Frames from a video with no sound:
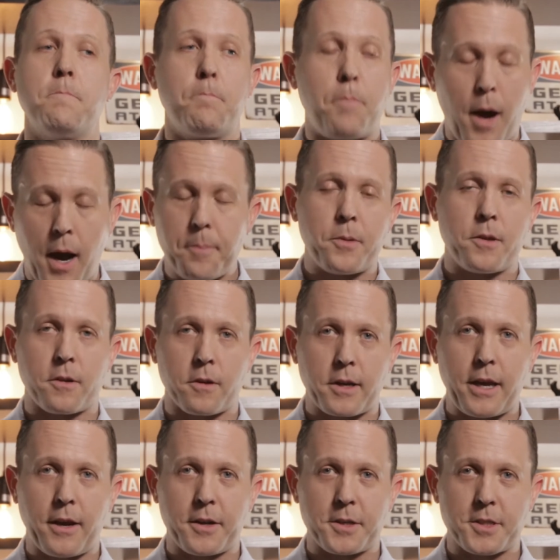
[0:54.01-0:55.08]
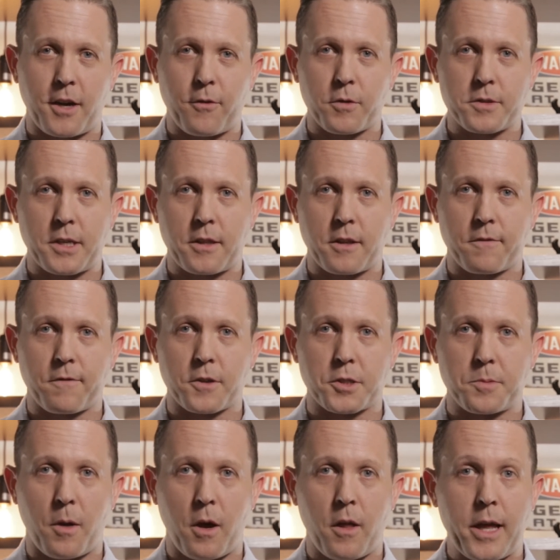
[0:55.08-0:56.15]
popular accounting softwares out there for
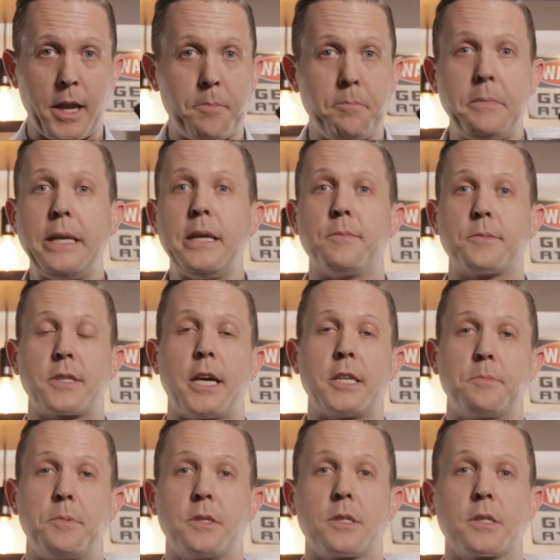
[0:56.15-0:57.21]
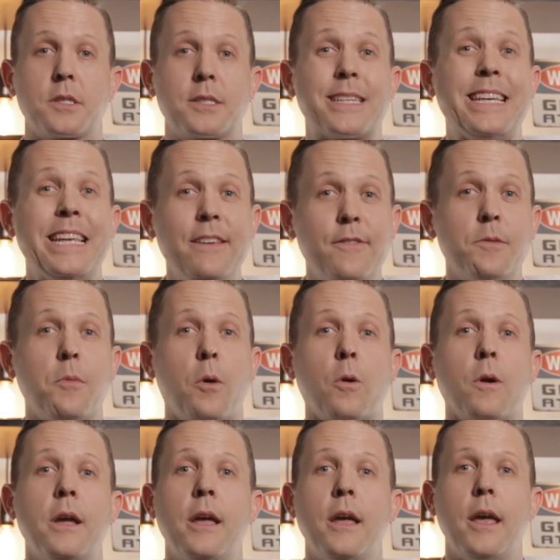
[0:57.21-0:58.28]
small and medium-sized businesses and even
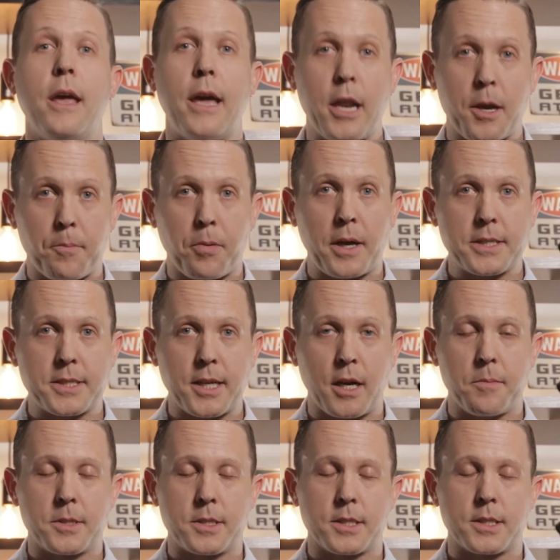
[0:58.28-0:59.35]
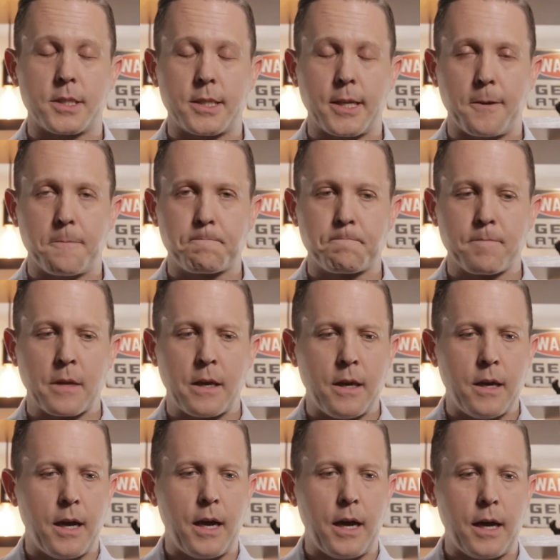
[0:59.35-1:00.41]
more enterprise-style businesses now.
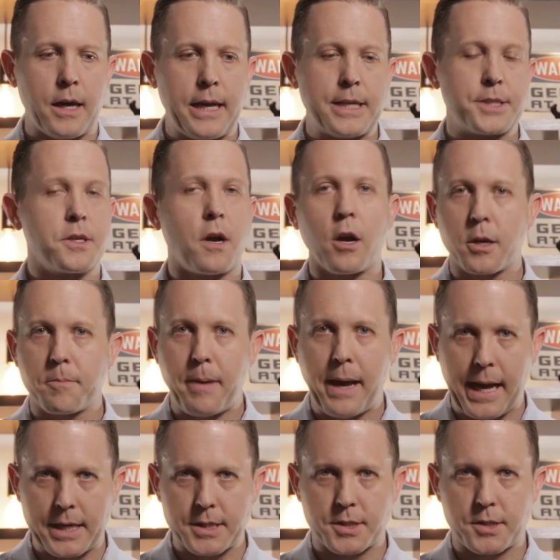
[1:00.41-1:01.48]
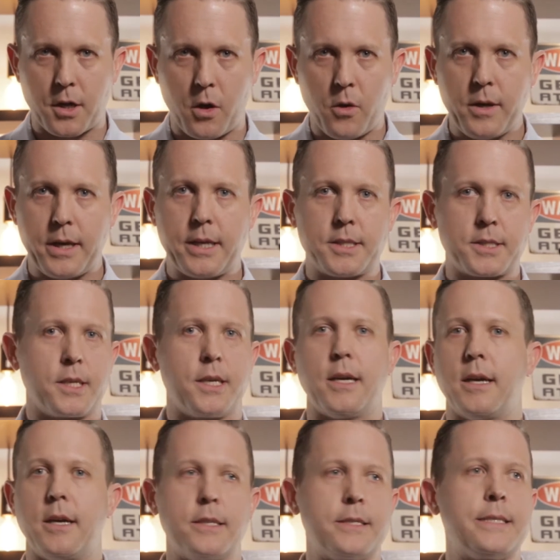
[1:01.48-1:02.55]
Uh, it is not hard to pass though. It is a,
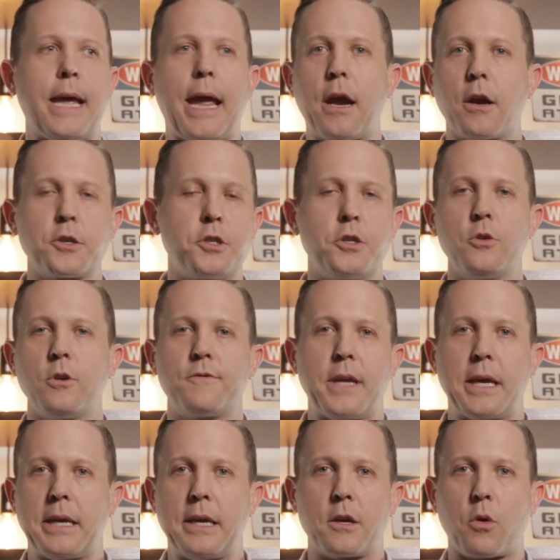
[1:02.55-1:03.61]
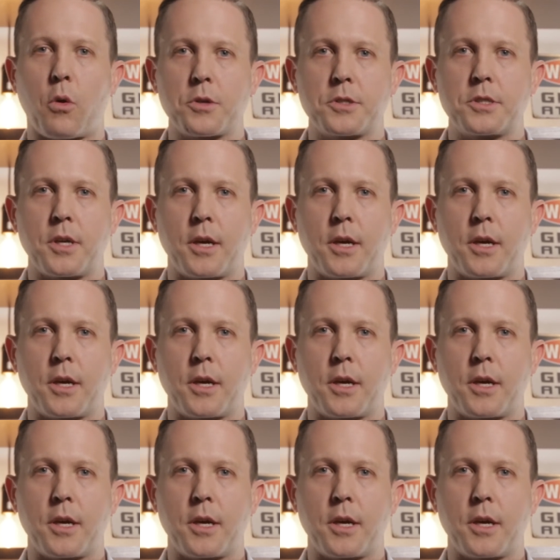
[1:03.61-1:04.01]
a day or two of taking courses